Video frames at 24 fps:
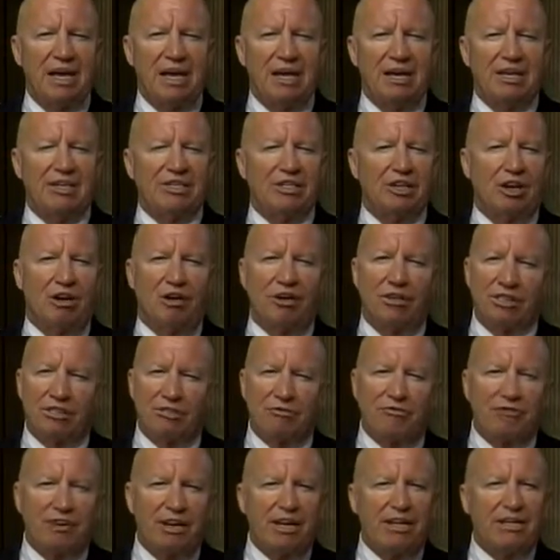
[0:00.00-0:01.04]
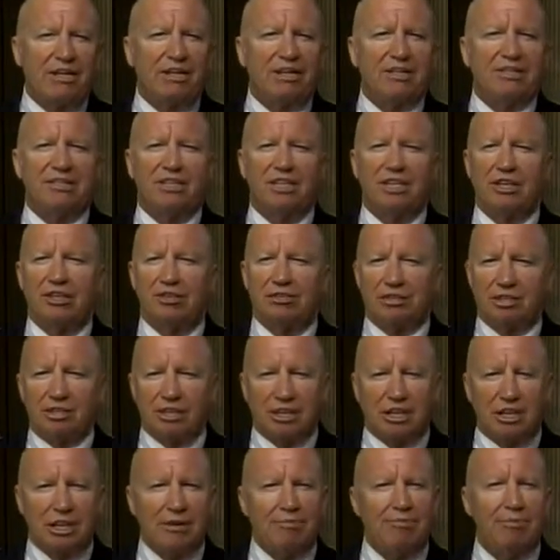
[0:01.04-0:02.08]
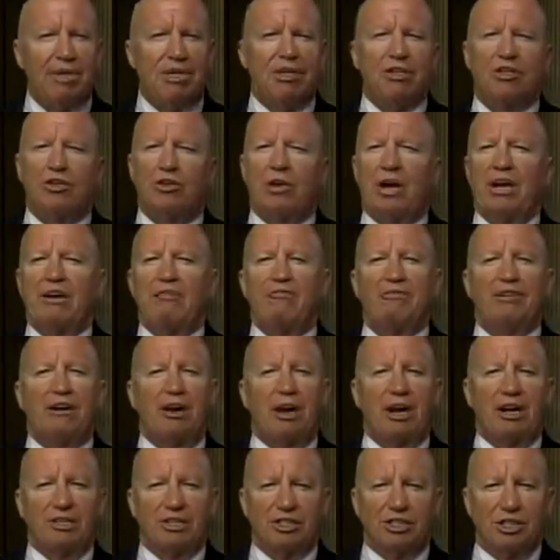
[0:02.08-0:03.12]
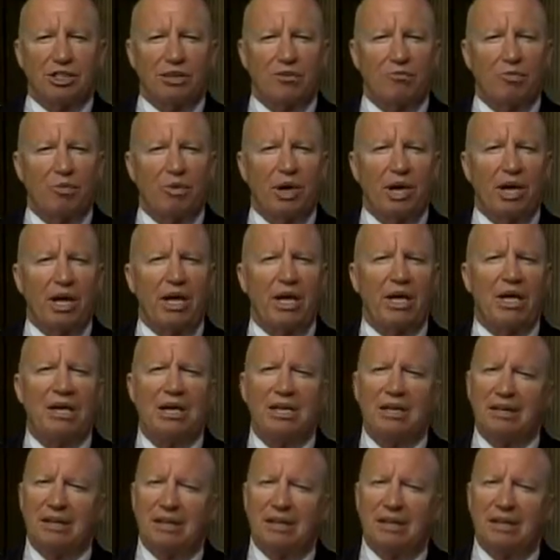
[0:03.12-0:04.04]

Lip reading: And as long as the Fed continues to keep trying to figure out some way,